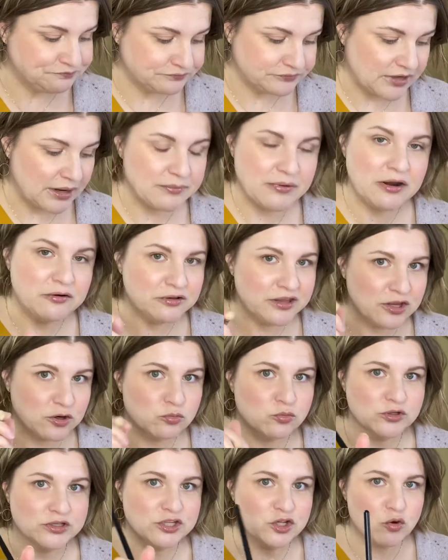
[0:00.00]
I'm not like
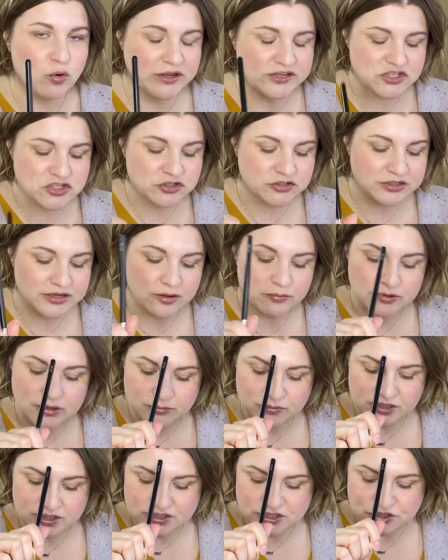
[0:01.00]
really quite sure yet what I'm
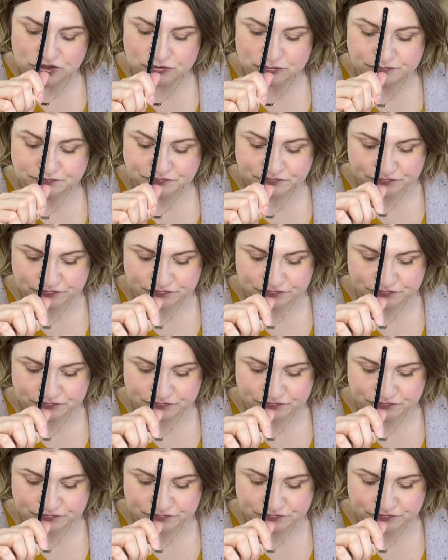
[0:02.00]
going to do,